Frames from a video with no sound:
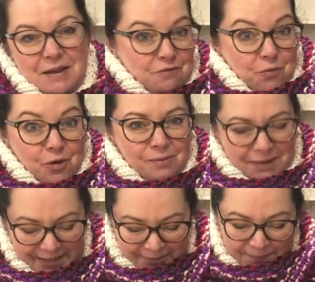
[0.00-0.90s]
Even warmer
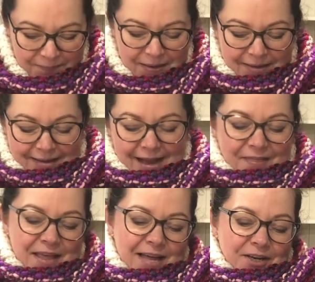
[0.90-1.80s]
now.
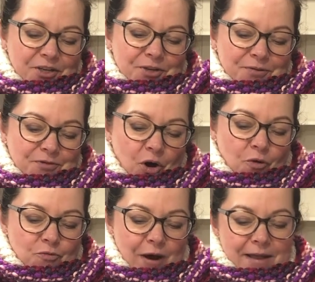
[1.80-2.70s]
And then you've
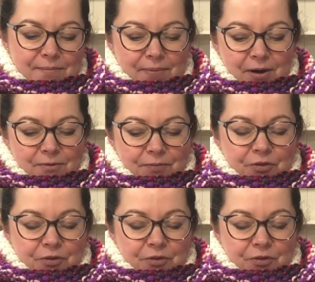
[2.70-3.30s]
got Rainbow,